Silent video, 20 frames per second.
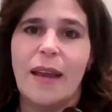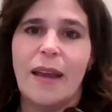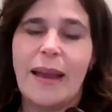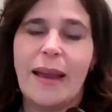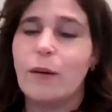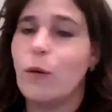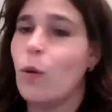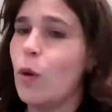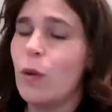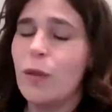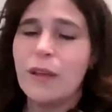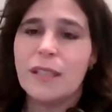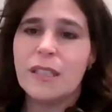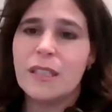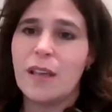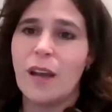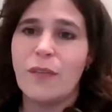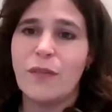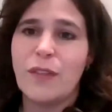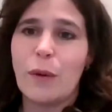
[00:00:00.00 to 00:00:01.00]
And all this
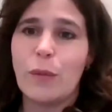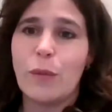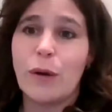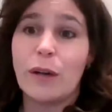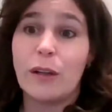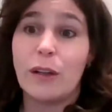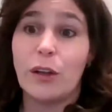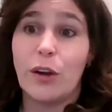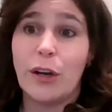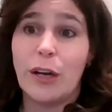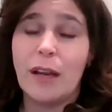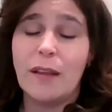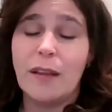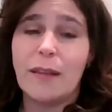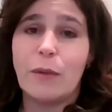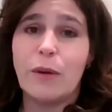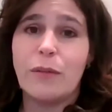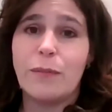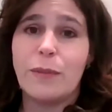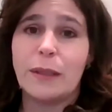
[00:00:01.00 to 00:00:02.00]
stuff that
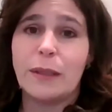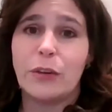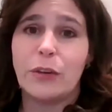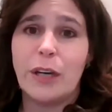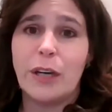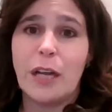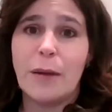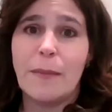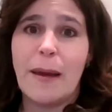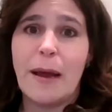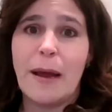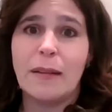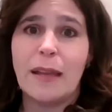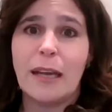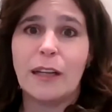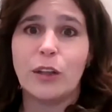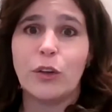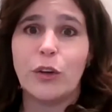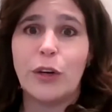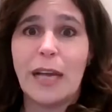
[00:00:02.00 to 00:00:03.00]
we've been learning about,
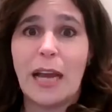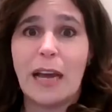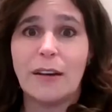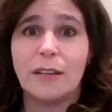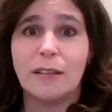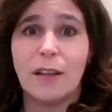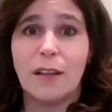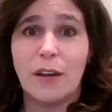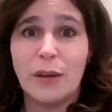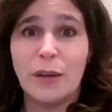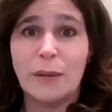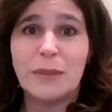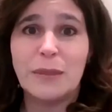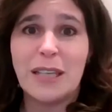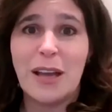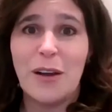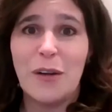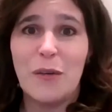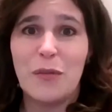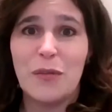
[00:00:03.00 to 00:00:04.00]
like learning how to love
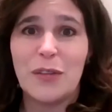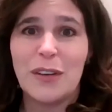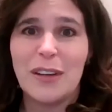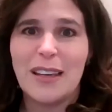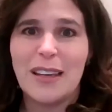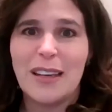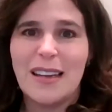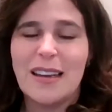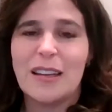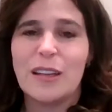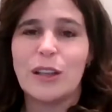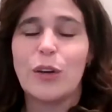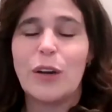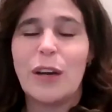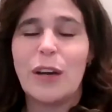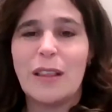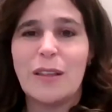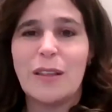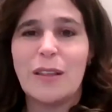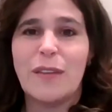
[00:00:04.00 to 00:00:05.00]
himself,
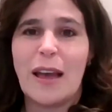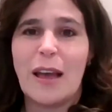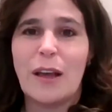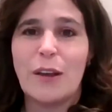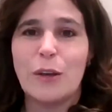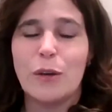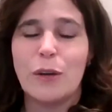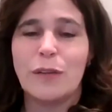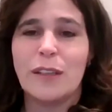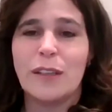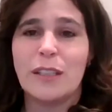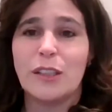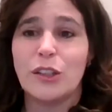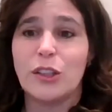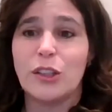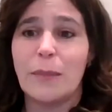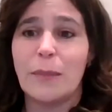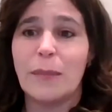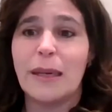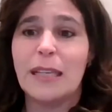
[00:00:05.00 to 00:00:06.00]
learning the value of his
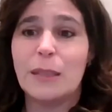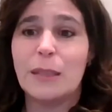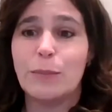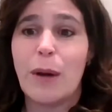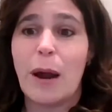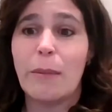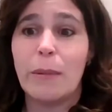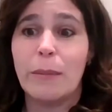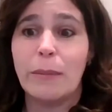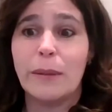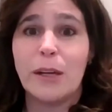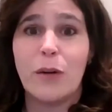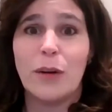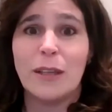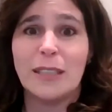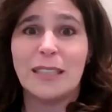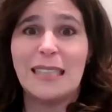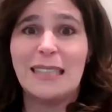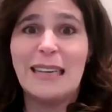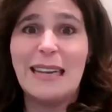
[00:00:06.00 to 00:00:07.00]
neshama, he's probably
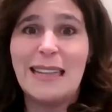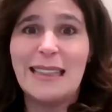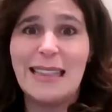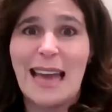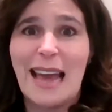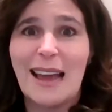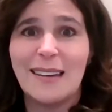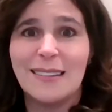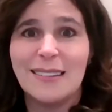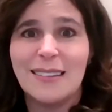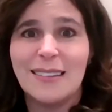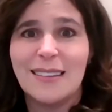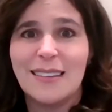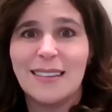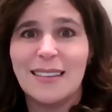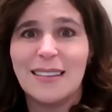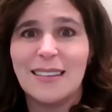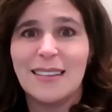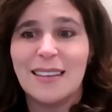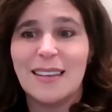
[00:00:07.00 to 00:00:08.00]
going to need that
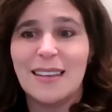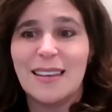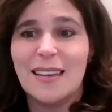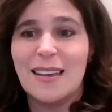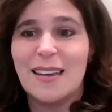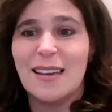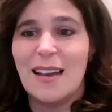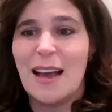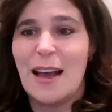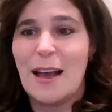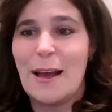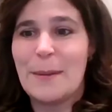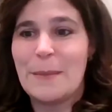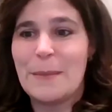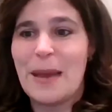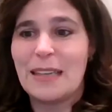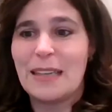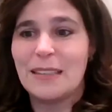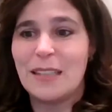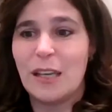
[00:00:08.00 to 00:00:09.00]

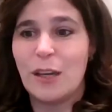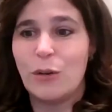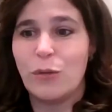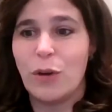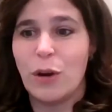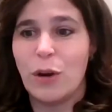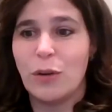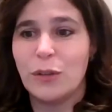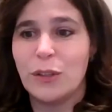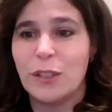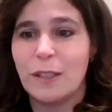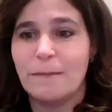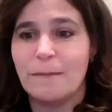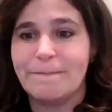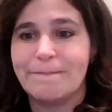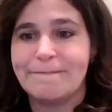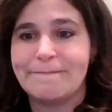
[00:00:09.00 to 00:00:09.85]
as he grows.